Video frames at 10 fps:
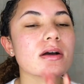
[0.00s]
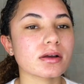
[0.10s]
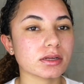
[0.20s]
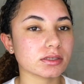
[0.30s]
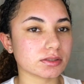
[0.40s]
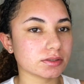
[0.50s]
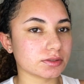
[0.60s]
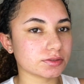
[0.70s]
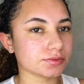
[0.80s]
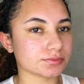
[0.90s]
of essential
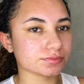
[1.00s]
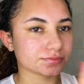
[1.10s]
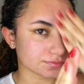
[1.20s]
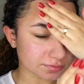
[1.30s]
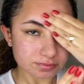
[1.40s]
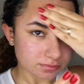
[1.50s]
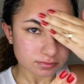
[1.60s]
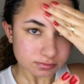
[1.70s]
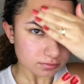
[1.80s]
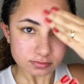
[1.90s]
oils and moisture.
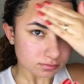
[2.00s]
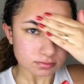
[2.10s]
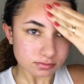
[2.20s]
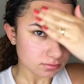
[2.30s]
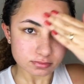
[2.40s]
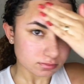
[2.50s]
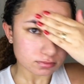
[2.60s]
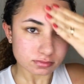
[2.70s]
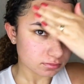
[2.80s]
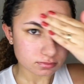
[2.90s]
It also
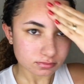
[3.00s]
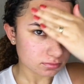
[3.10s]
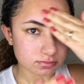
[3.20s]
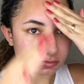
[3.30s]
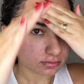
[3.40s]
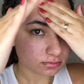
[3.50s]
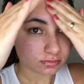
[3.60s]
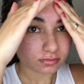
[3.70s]
includes salicylic acid,